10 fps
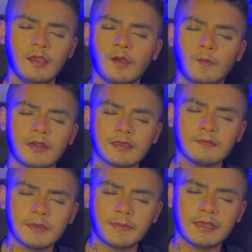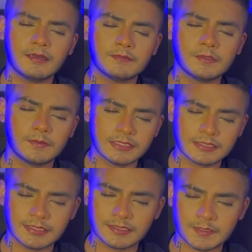what can my pile number
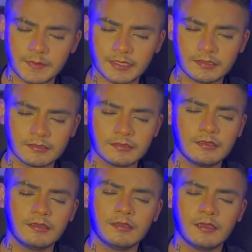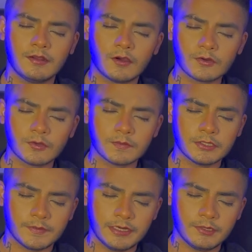ones expect in October
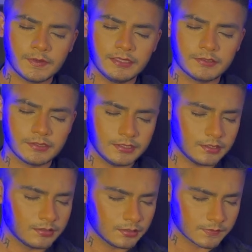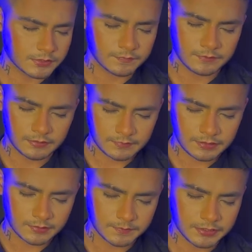2023 in terms of love,
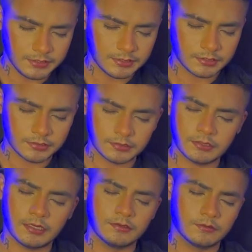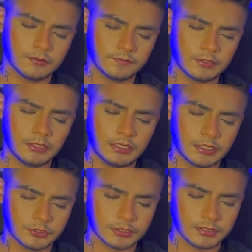health, money, career, and the overall
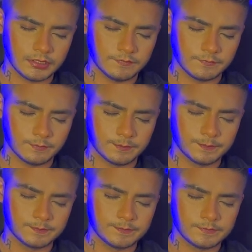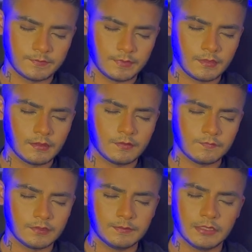arching theme
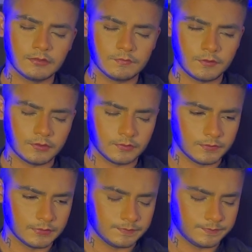for the month of October?